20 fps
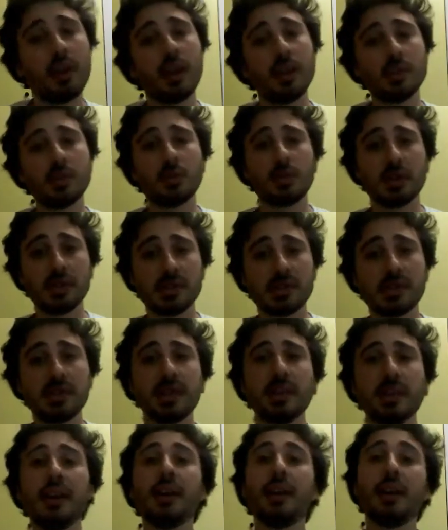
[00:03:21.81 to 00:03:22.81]
As you can
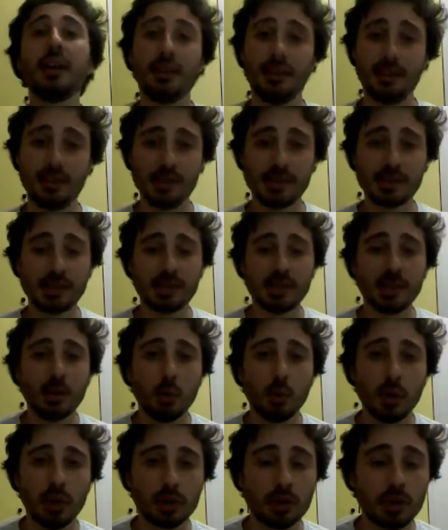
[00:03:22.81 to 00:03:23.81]
see, it is
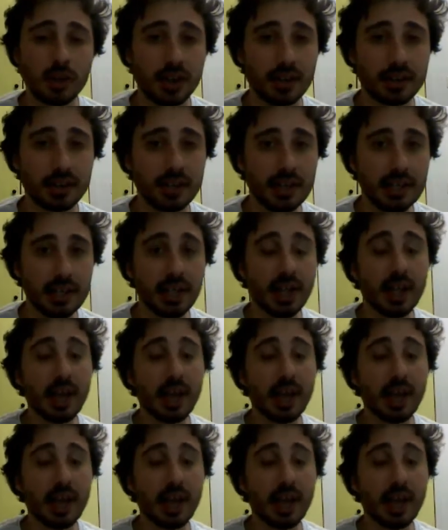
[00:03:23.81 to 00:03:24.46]
well connected.